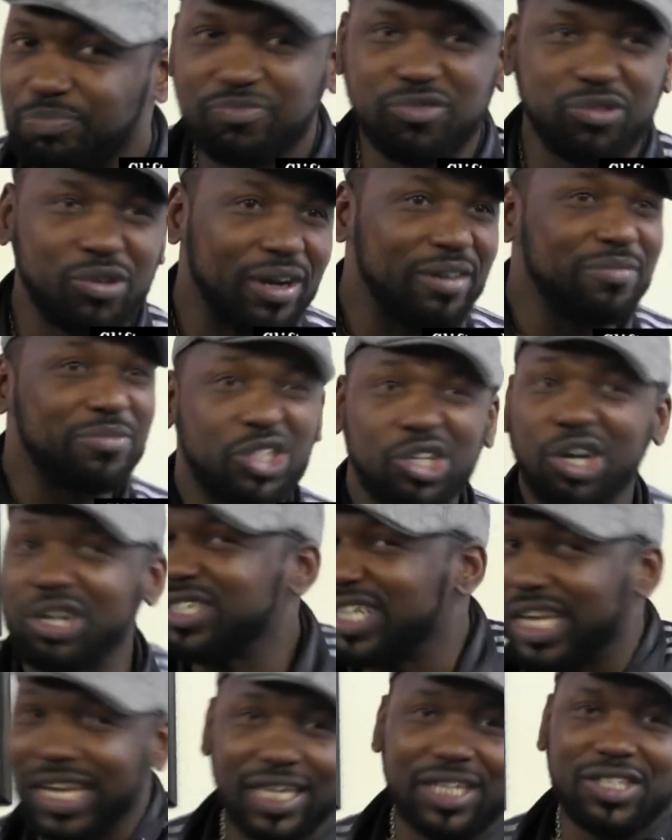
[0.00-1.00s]
throwing
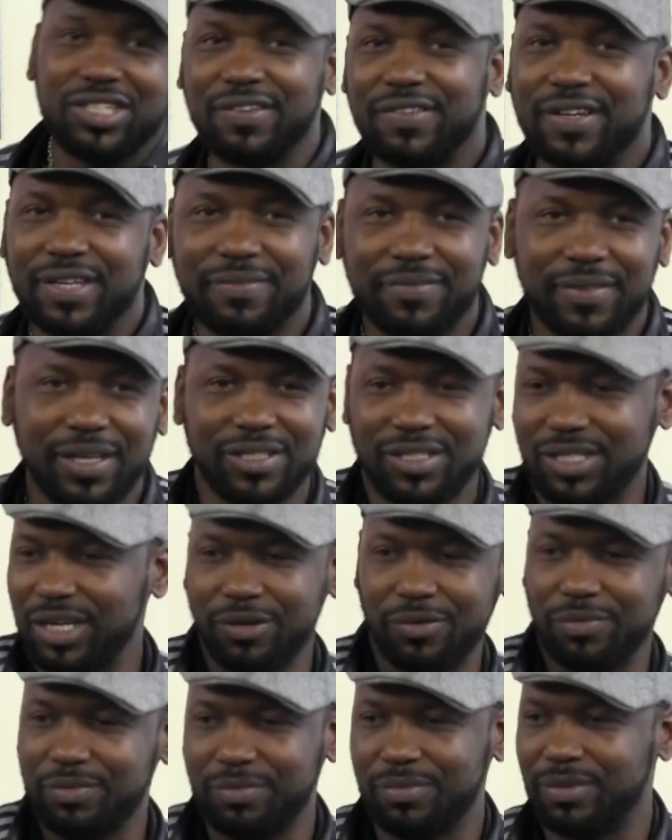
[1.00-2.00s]
shots at each other. And
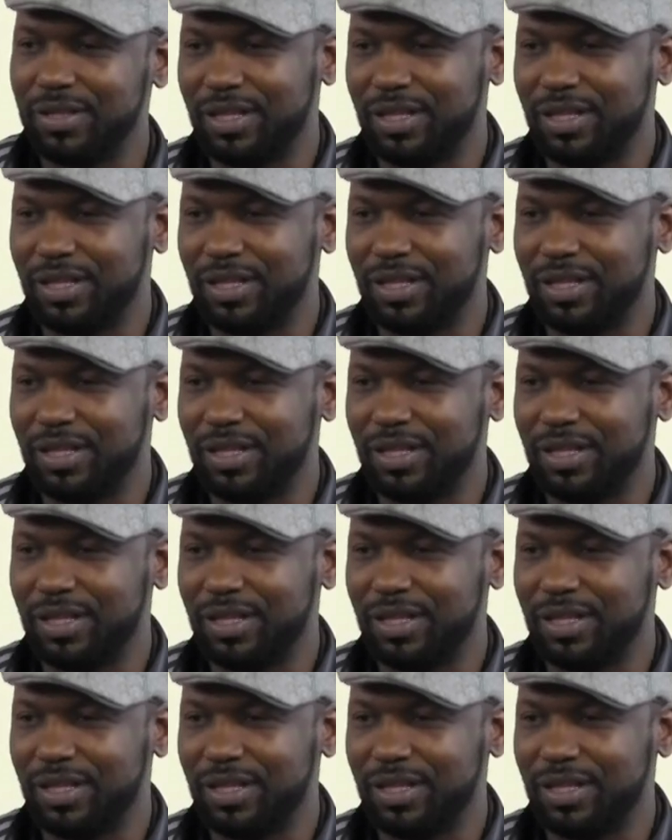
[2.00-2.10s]
so